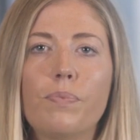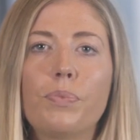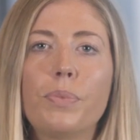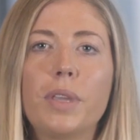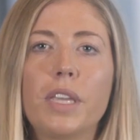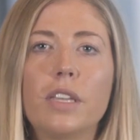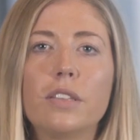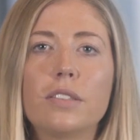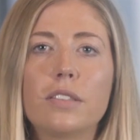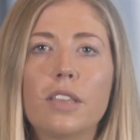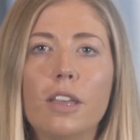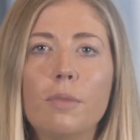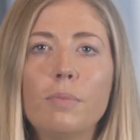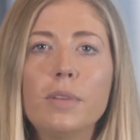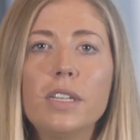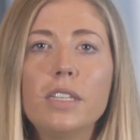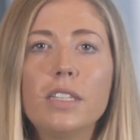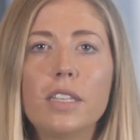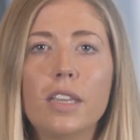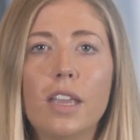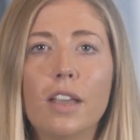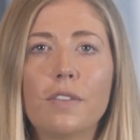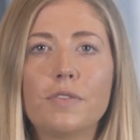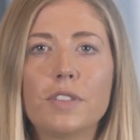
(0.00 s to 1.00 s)
because some
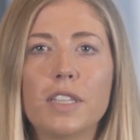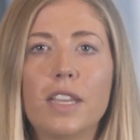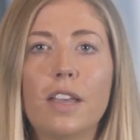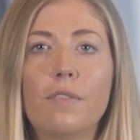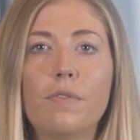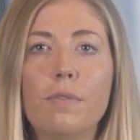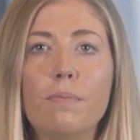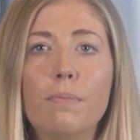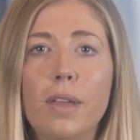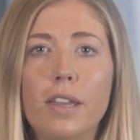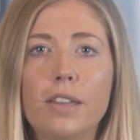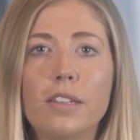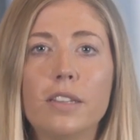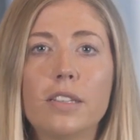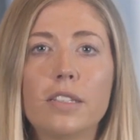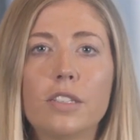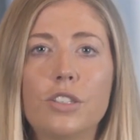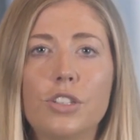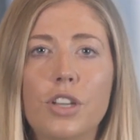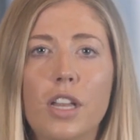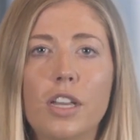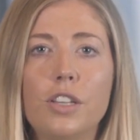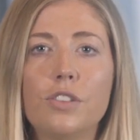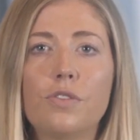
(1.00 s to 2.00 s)
ETFs have embedded
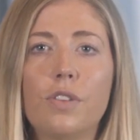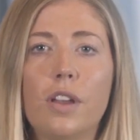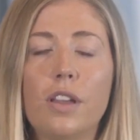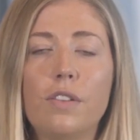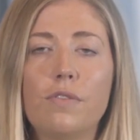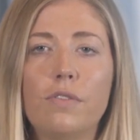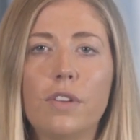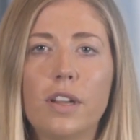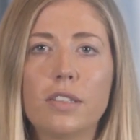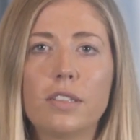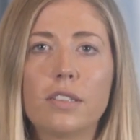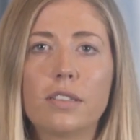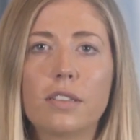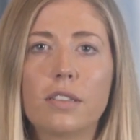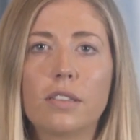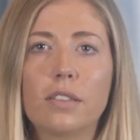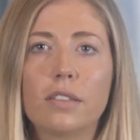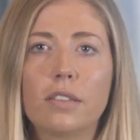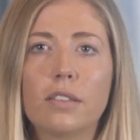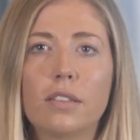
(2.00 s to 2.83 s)
exchange rate risk.